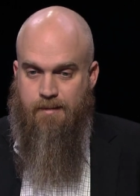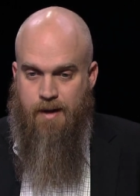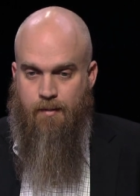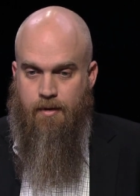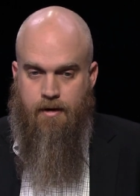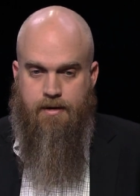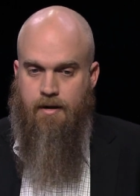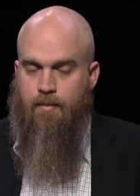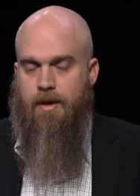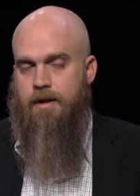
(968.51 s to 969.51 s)
people are
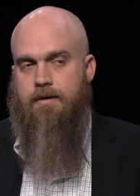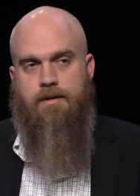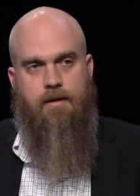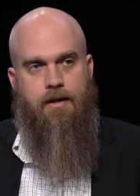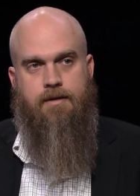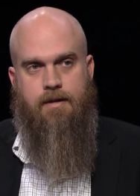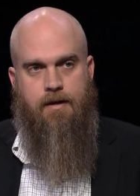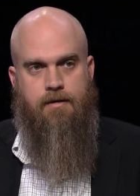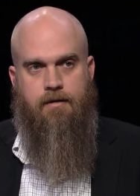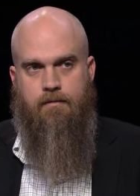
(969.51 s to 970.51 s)
still players in the
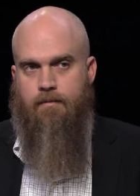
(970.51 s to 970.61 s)
legislature,